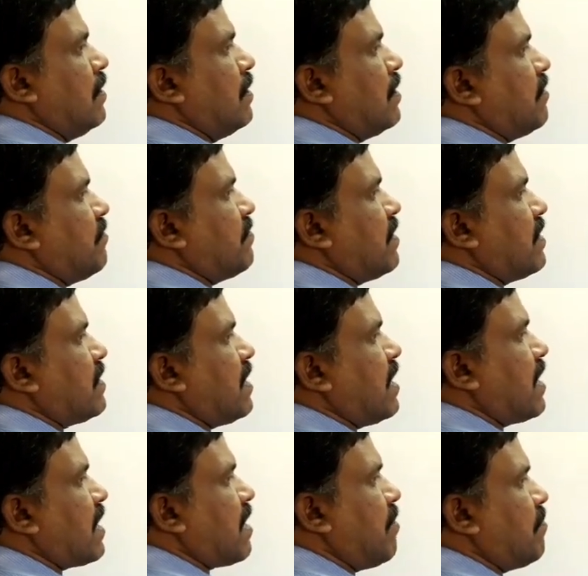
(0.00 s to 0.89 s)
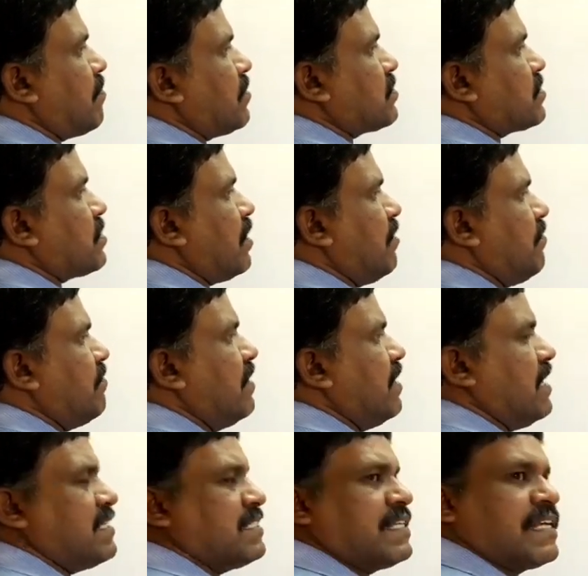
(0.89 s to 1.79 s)
If they are composed of
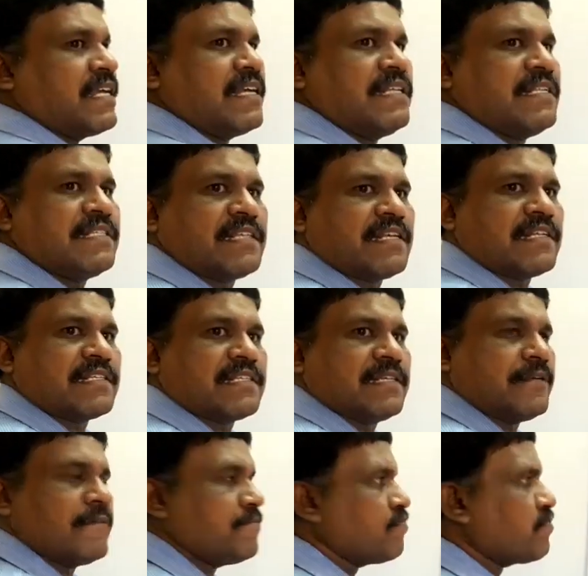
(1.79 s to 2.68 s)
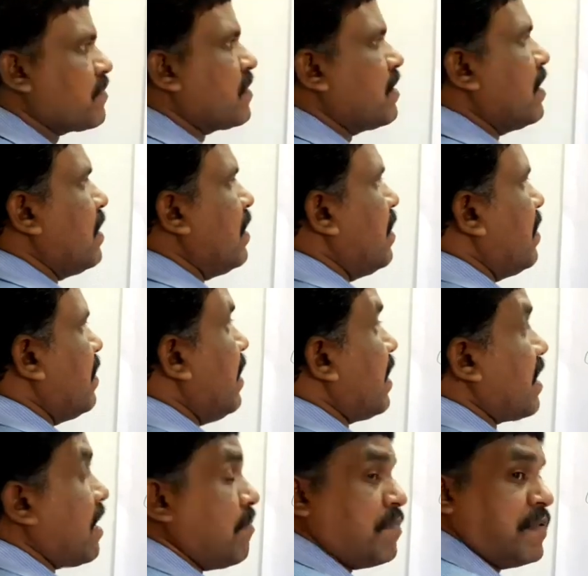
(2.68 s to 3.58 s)
a single cells.
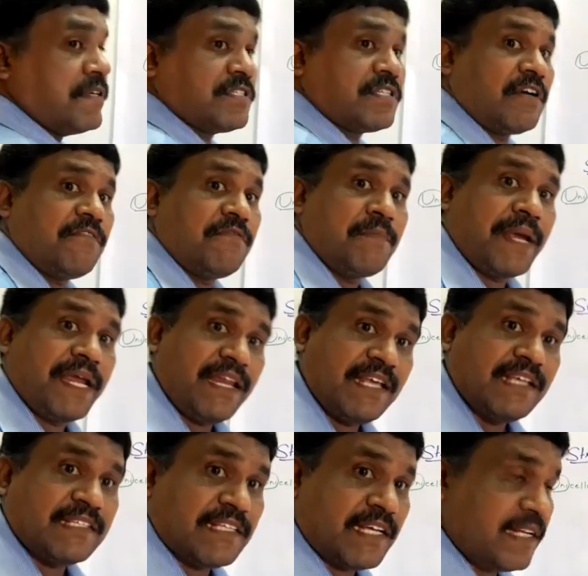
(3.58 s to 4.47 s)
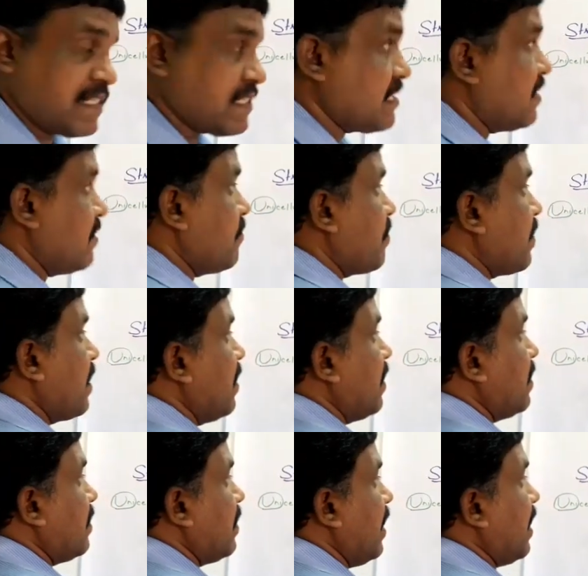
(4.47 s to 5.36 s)
They are composed of many cells.
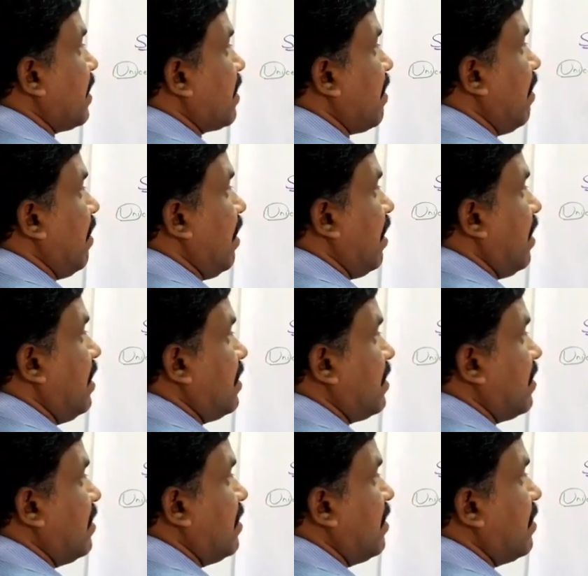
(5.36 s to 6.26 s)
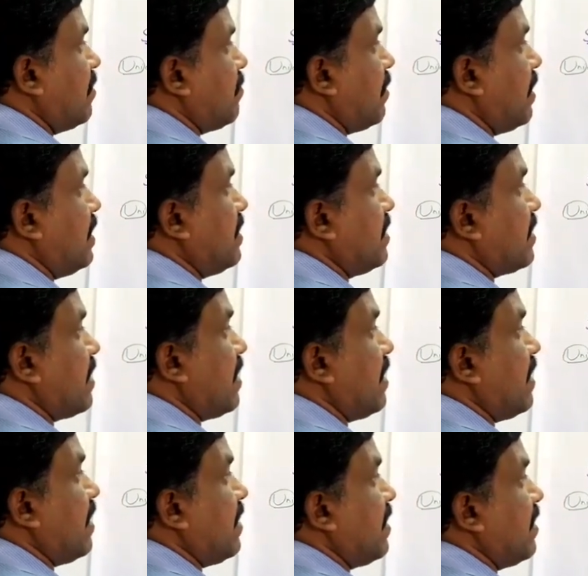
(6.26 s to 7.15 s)
They are called
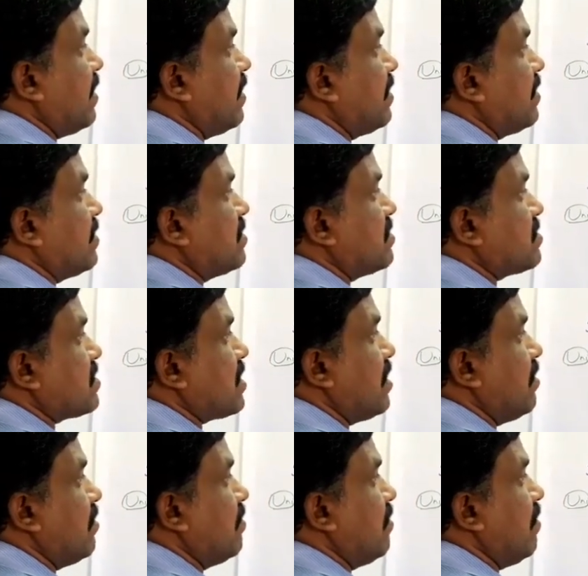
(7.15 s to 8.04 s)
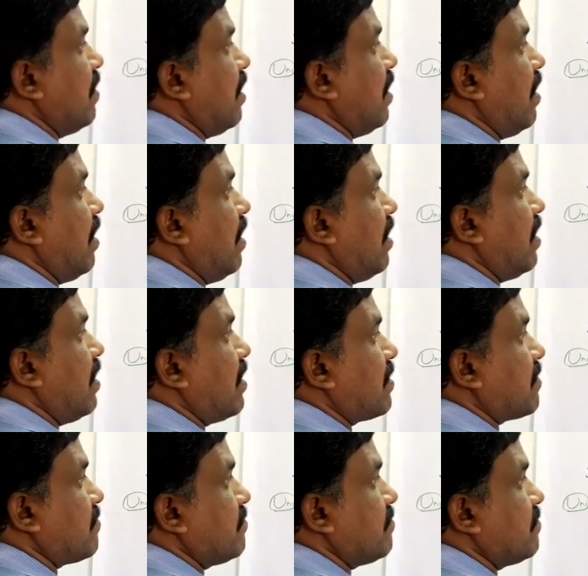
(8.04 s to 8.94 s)

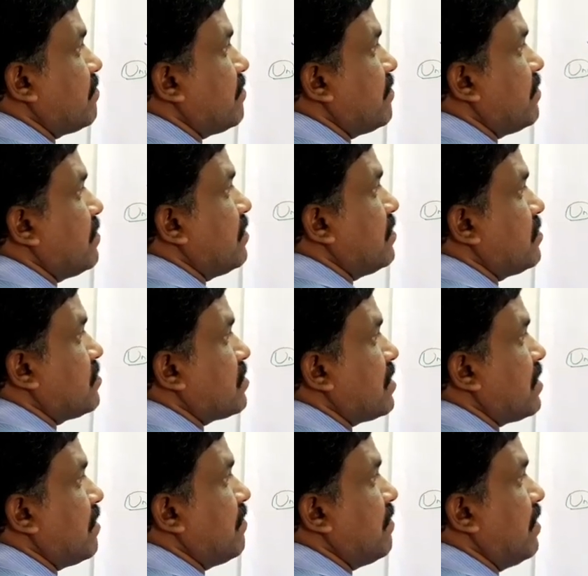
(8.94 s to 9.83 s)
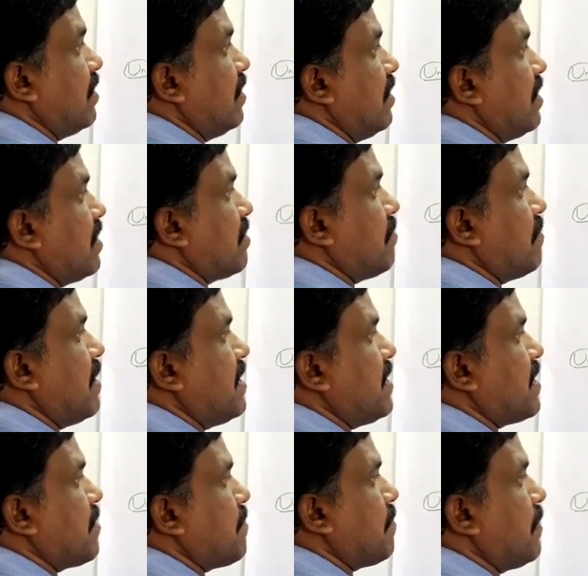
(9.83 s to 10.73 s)
multicellular. So the word
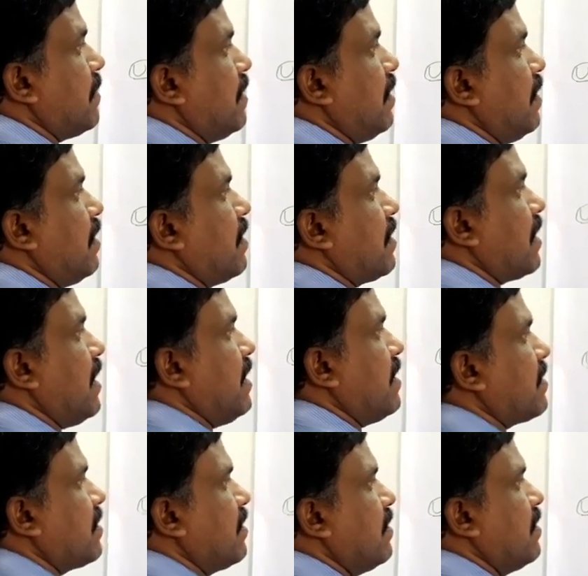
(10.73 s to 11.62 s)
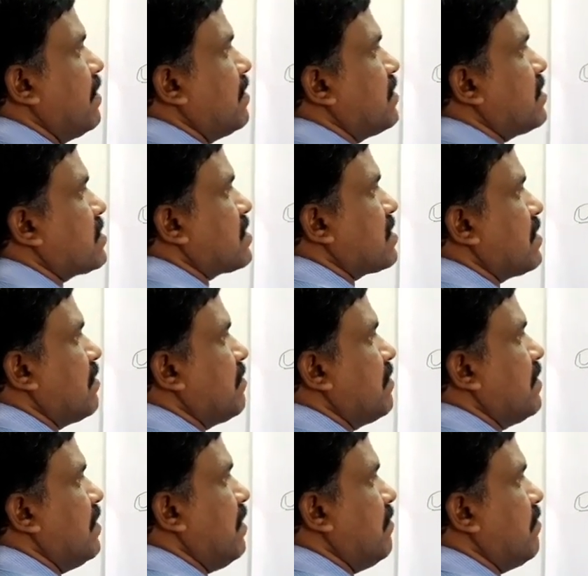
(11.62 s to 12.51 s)
multiple, right? This is the
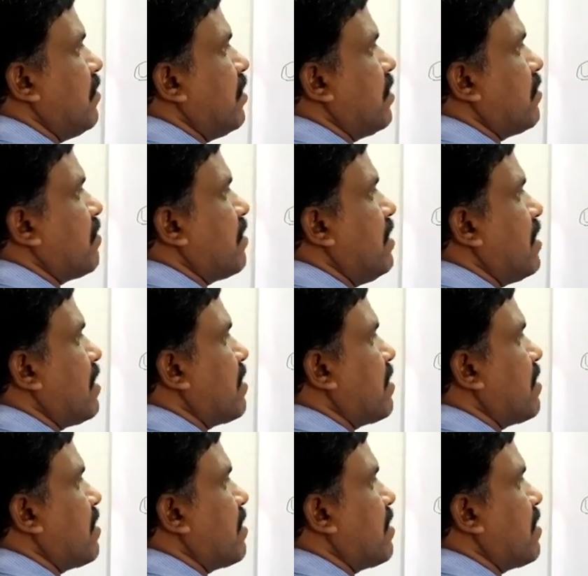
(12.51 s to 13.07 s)
word what you can